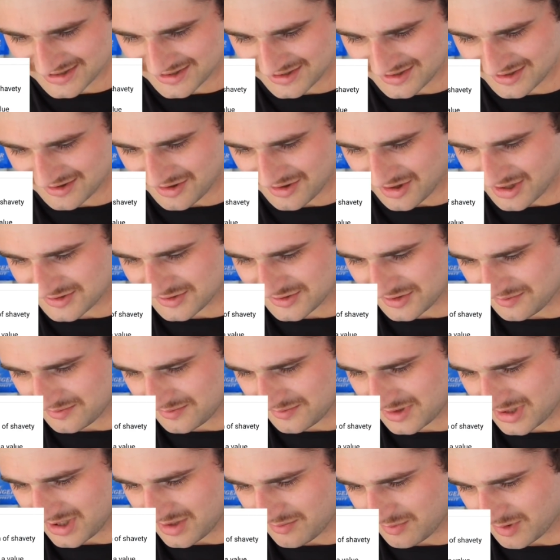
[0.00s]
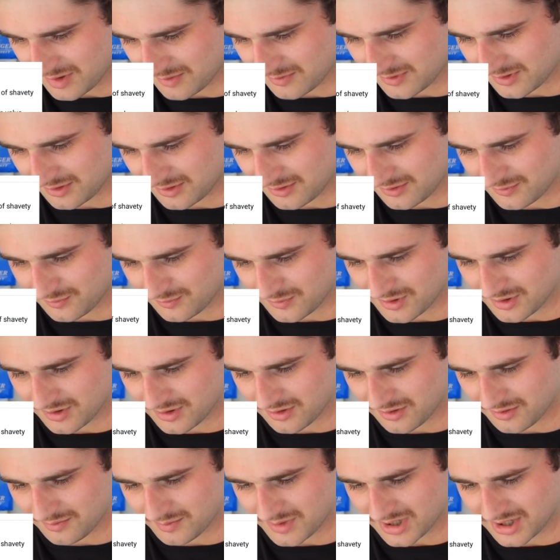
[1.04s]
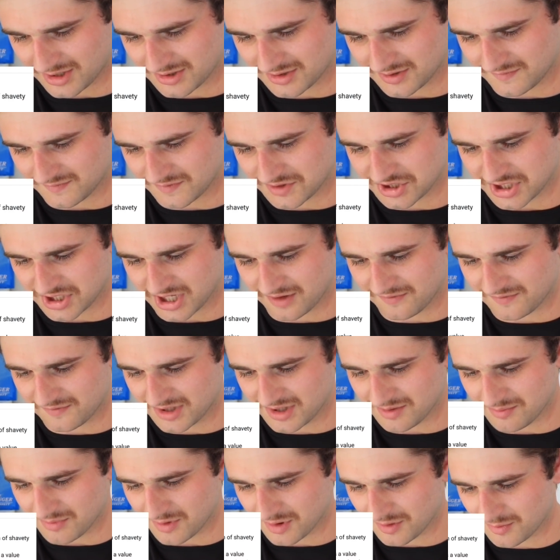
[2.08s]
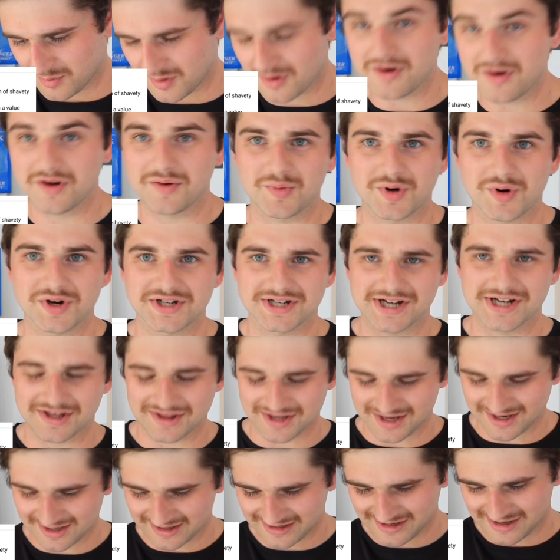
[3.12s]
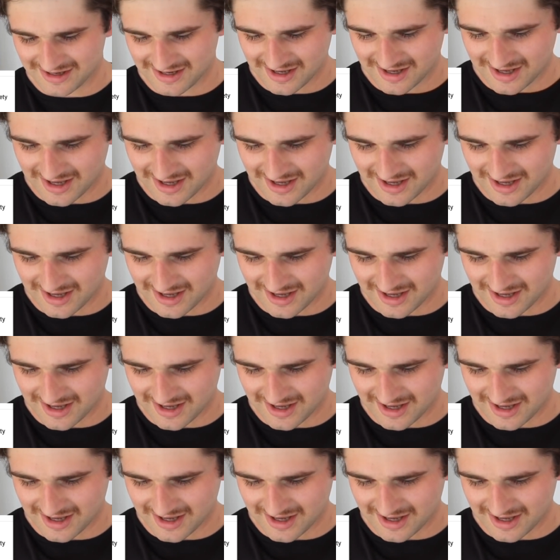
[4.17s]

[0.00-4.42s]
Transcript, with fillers: Maslin. Hi Tom, keep up the good work on Margin of Safety, Mobro. Appreciate that.